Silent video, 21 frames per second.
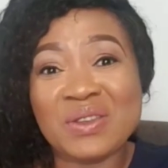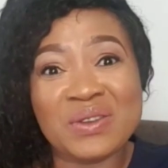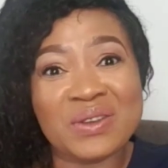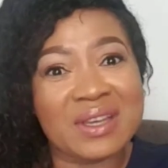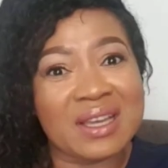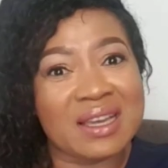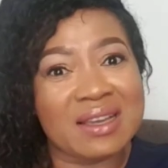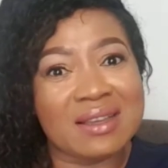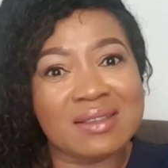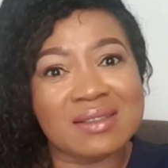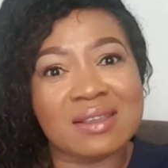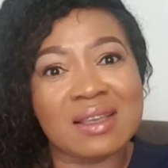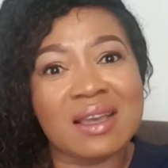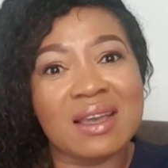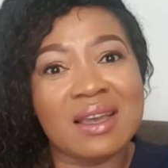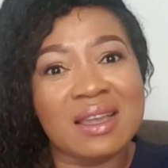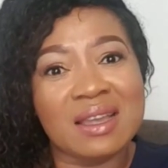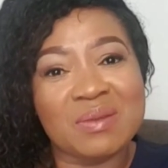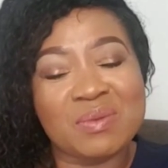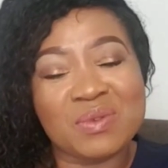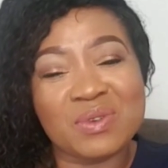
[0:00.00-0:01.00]
you guys.
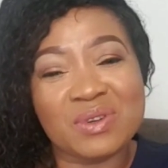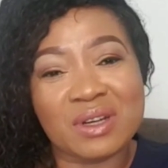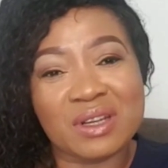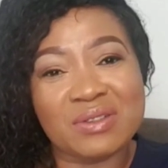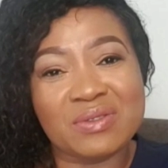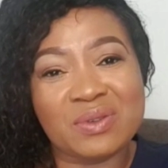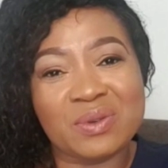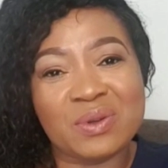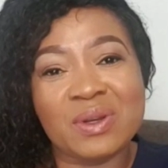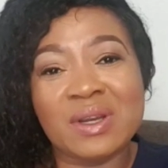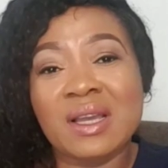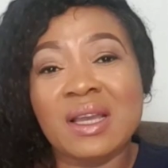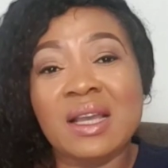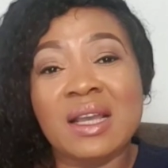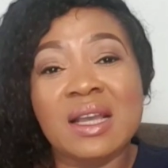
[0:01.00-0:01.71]
I am grateful.